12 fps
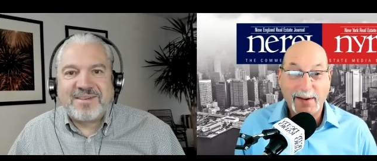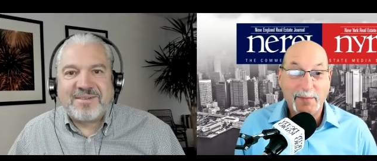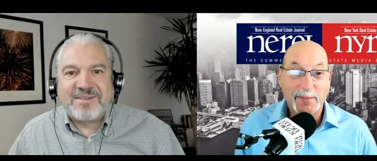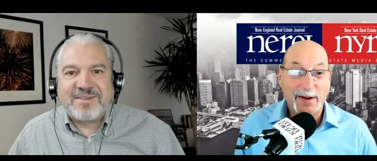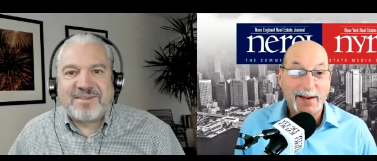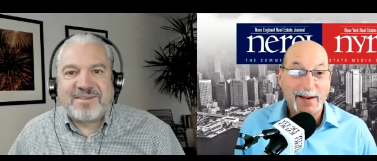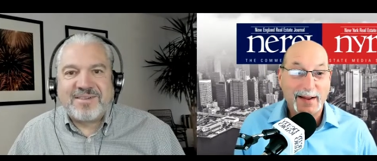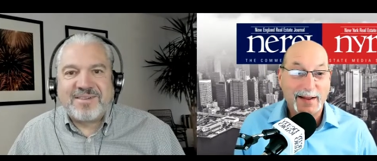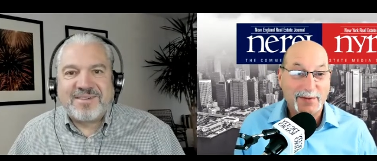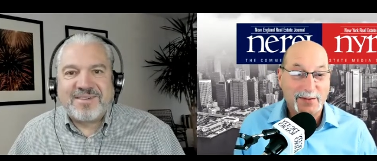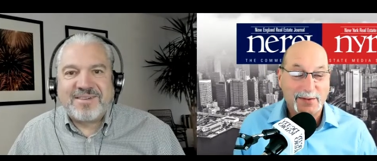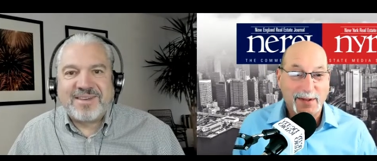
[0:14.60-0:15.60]
Speaker 1: Keep My
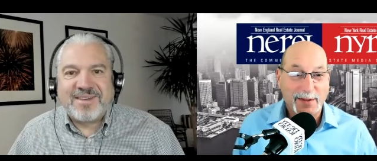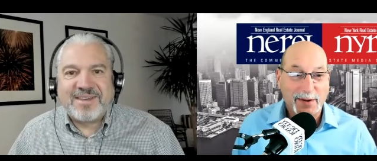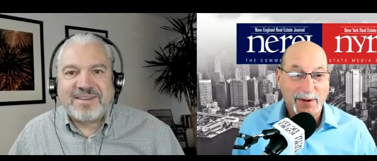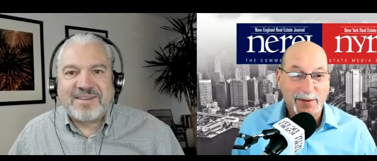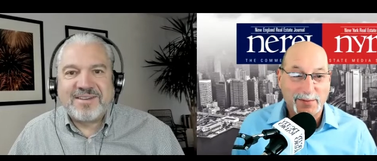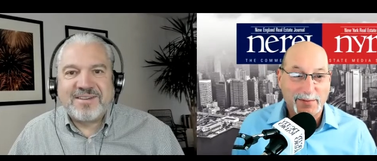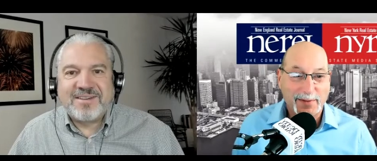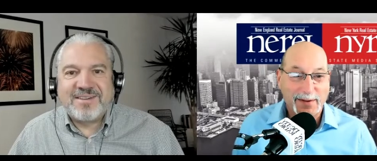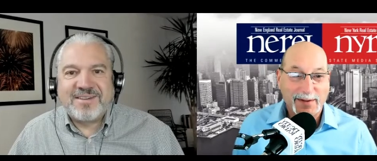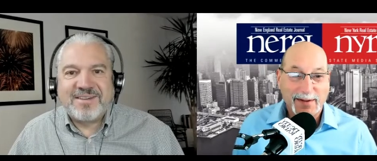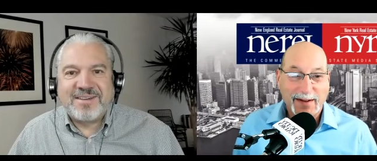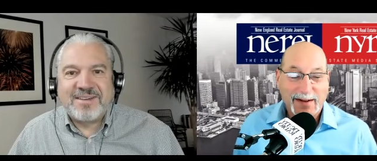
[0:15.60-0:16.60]
Gas is all about.
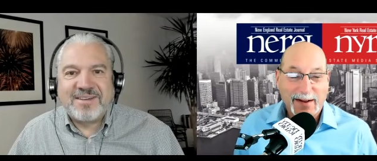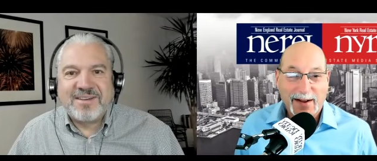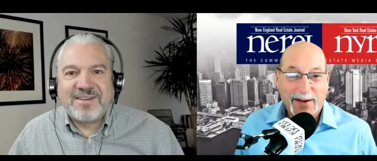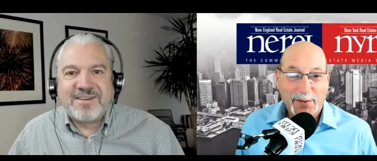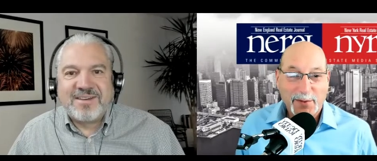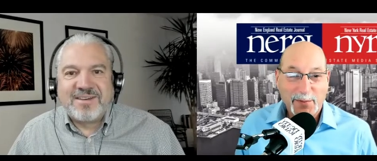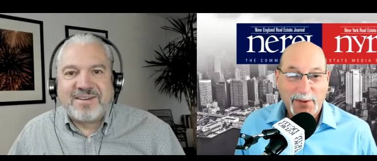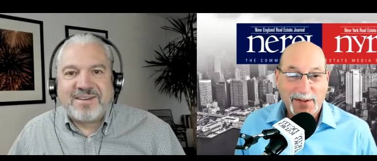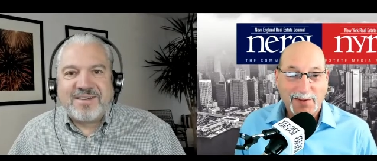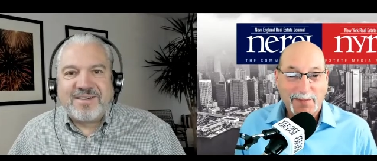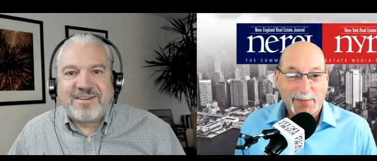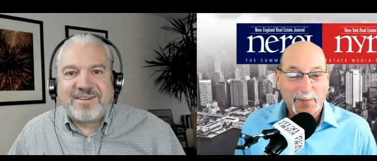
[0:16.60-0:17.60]
How you doing,
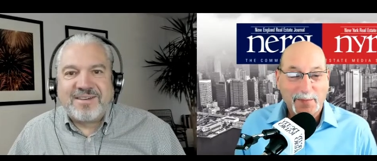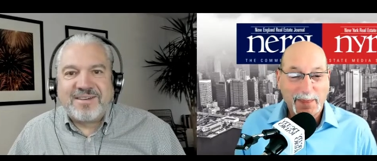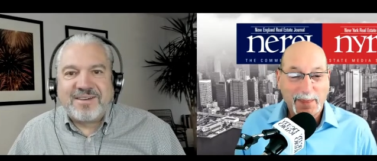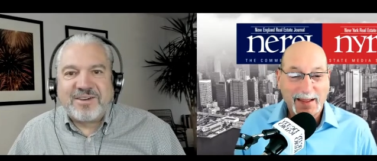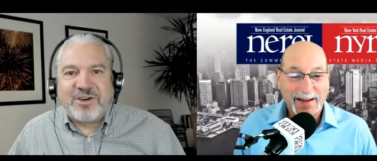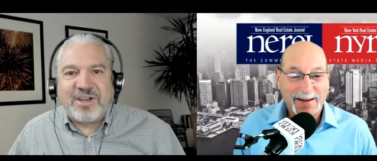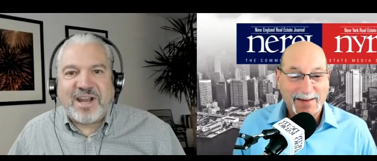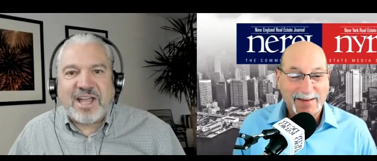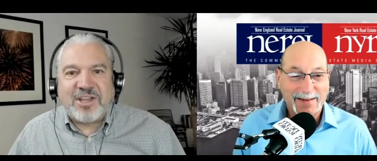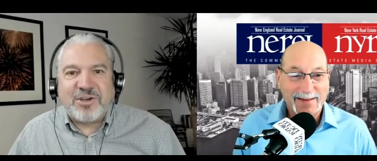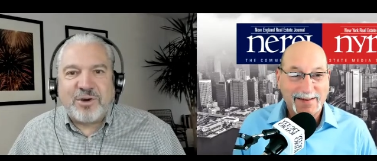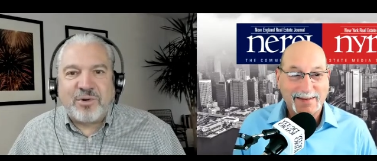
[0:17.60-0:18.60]
Bill? Good. How you
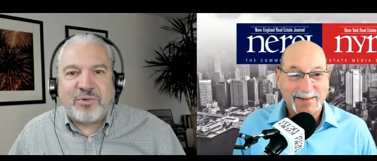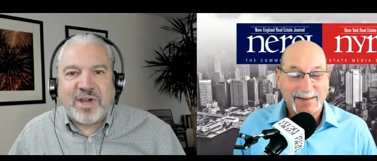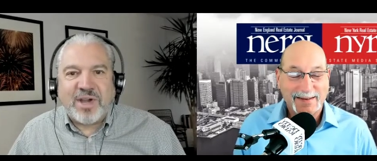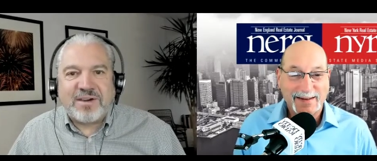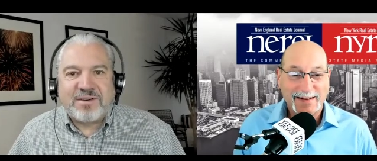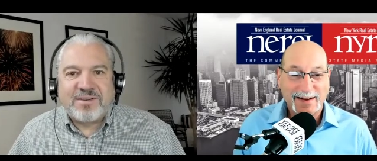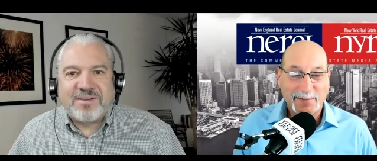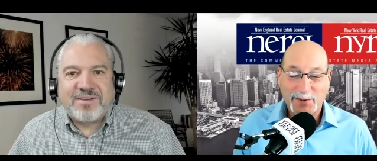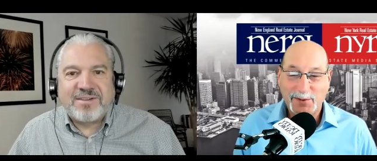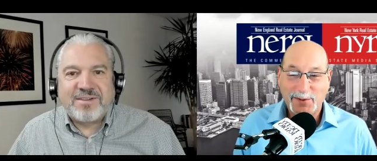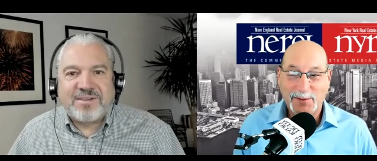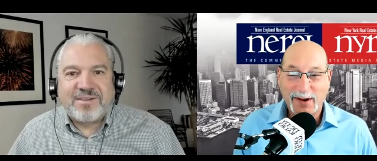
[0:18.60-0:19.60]
doing, Rick? I'm
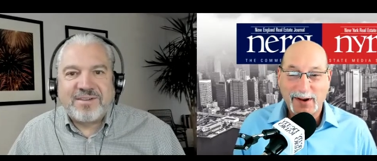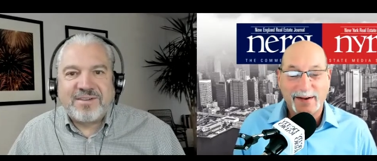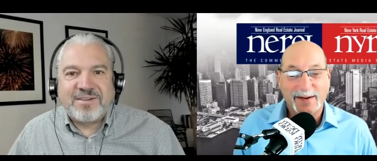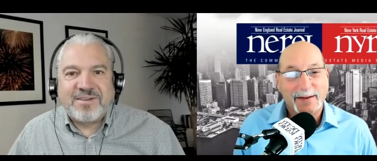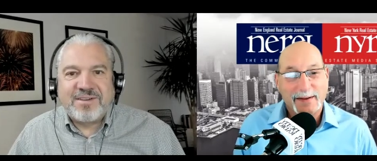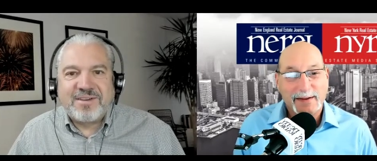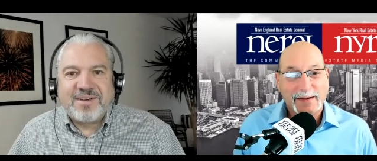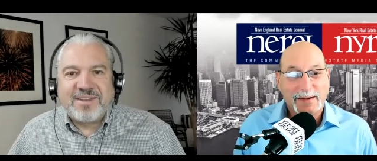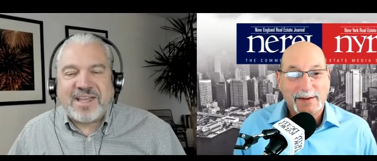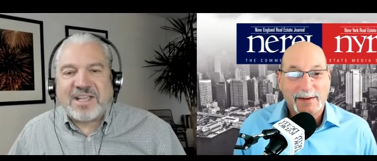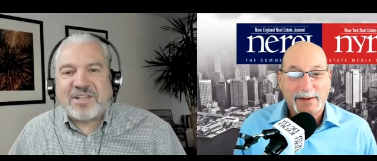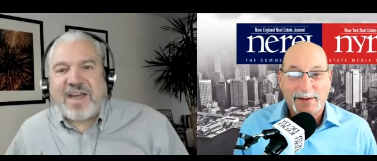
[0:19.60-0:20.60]
doing great.
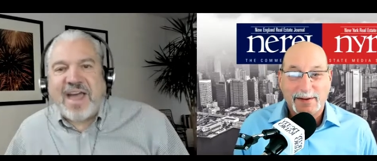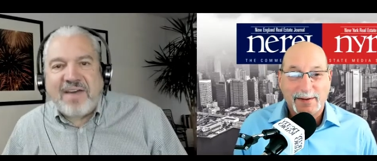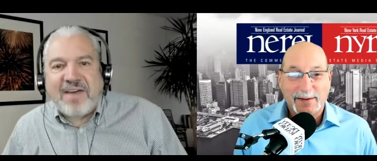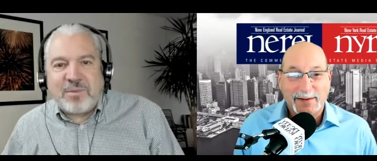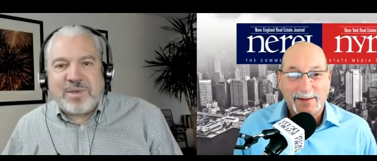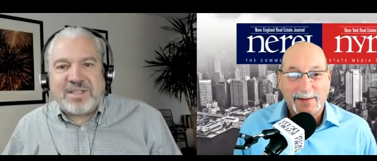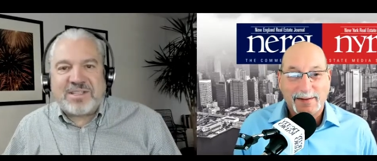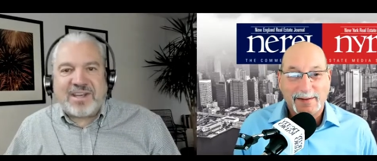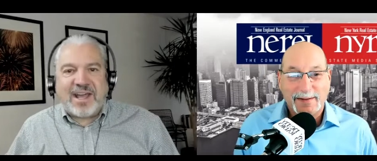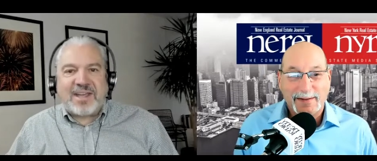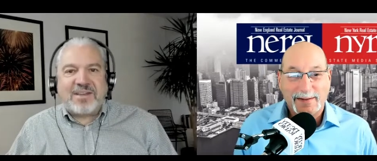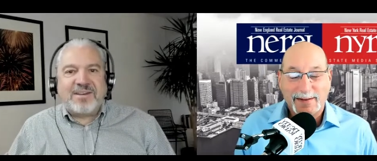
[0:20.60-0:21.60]
Speaker 2: Thanks for having me
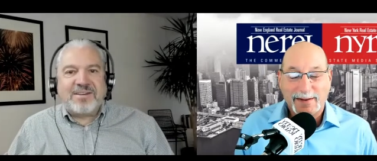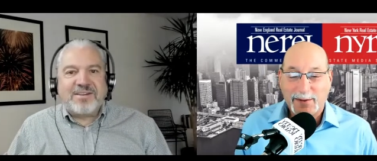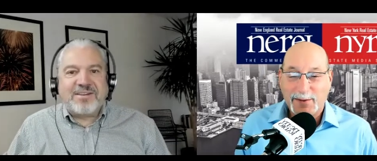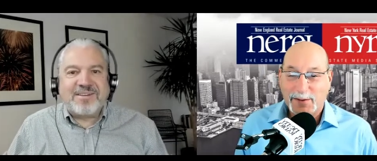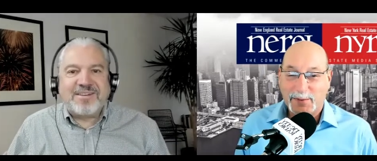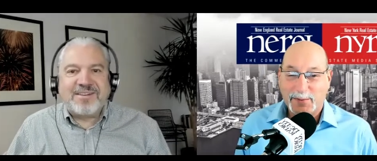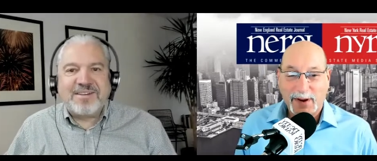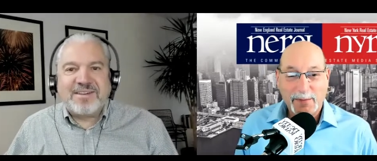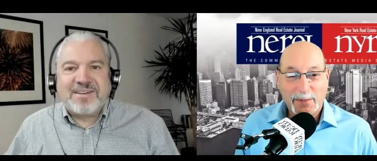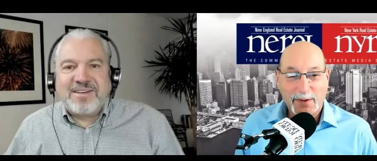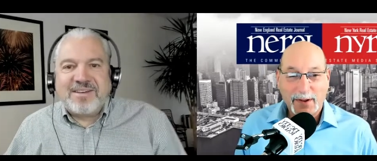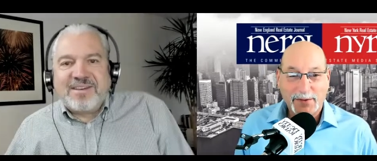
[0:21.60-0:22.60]
today.
Speaker 1: Oh, it's
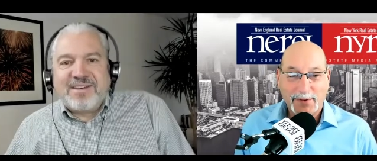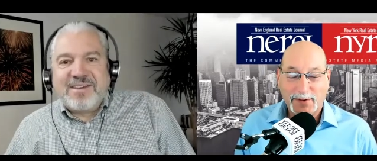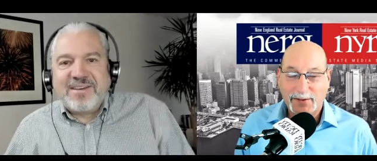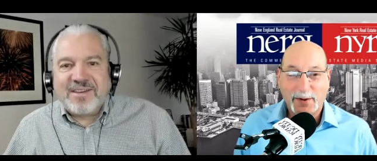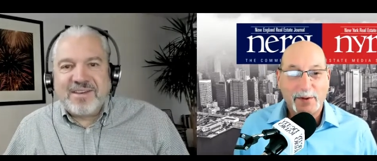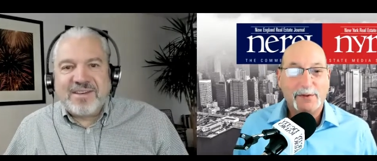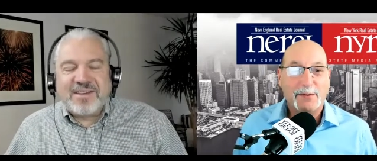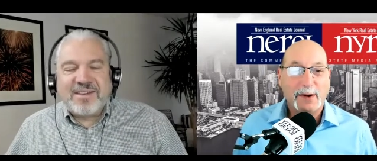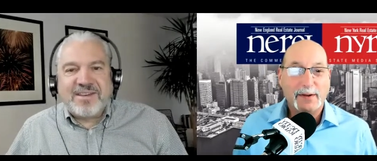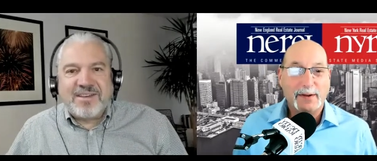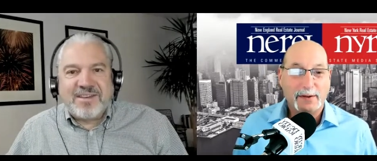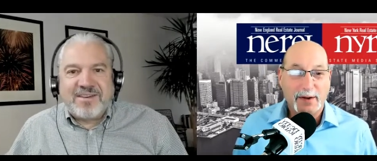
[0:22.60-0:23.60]
my pleasure. It's always
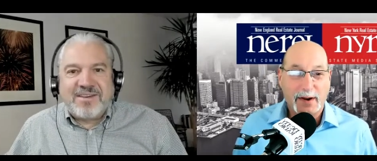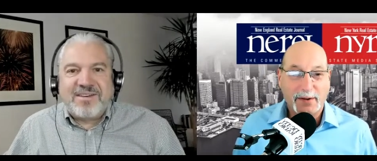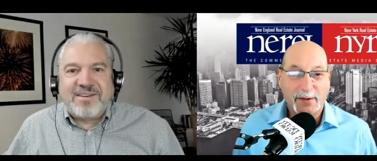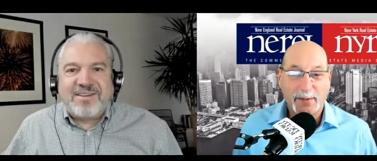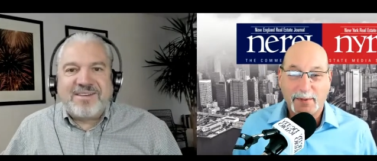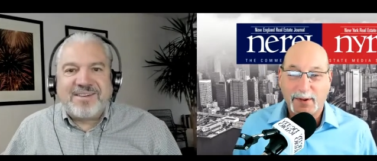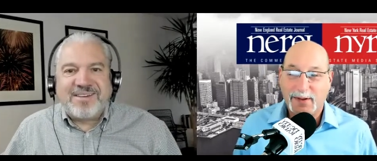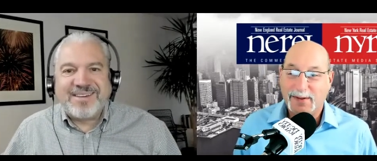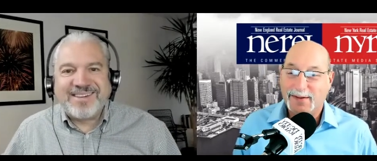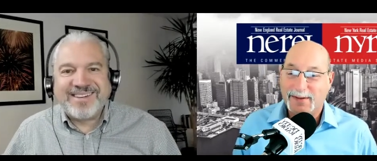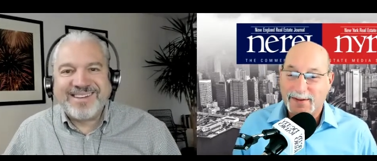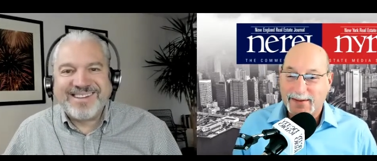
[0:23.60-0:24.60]
great to talk to you,
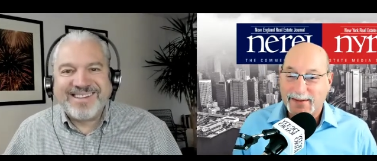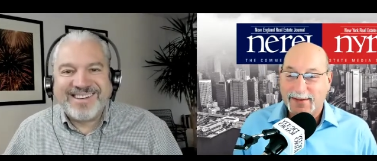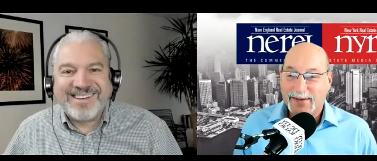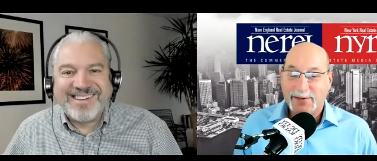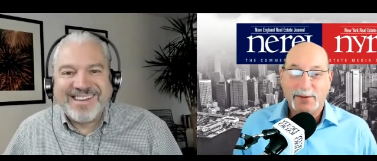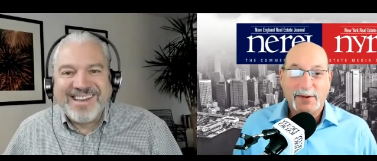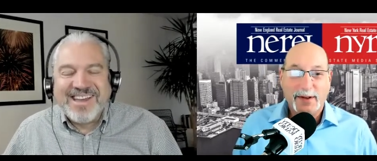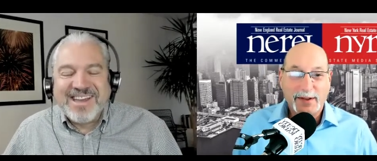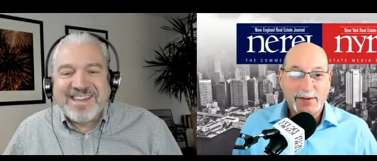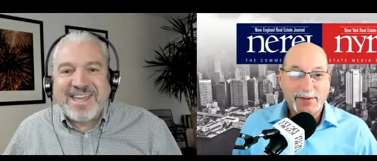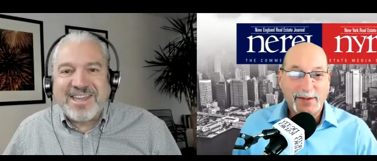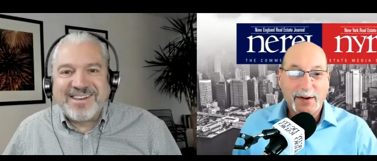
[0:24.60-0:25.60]
Bill. So
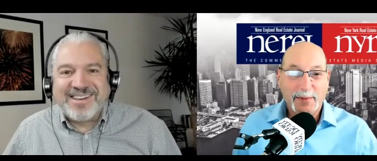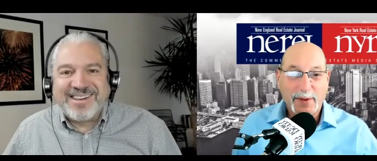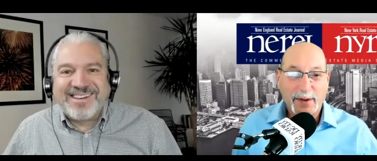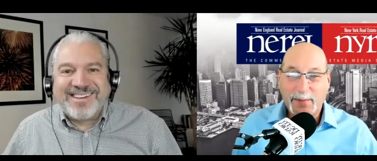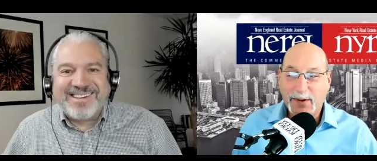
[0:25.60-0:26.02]
tell us a little bit